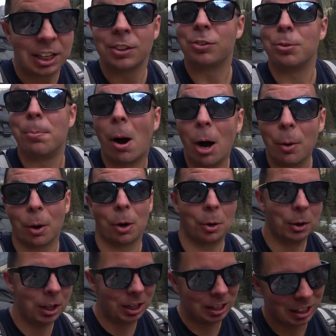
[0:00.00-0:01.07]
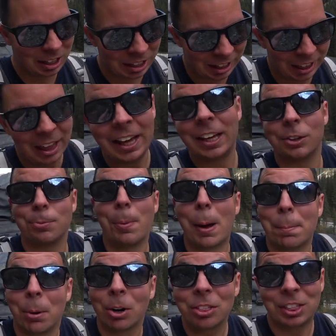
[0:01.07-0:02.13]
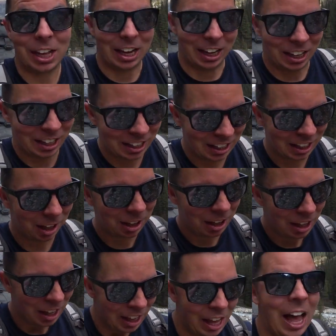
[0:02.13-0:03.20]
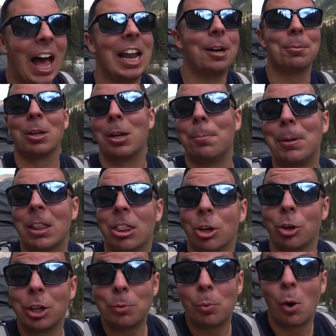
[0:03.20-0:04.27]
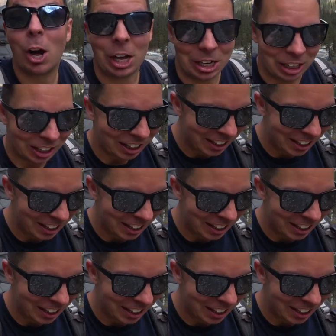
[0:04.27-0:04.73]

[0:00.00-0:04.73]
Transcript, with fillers: tomorrow is my birthday, and I'm gonna be 31.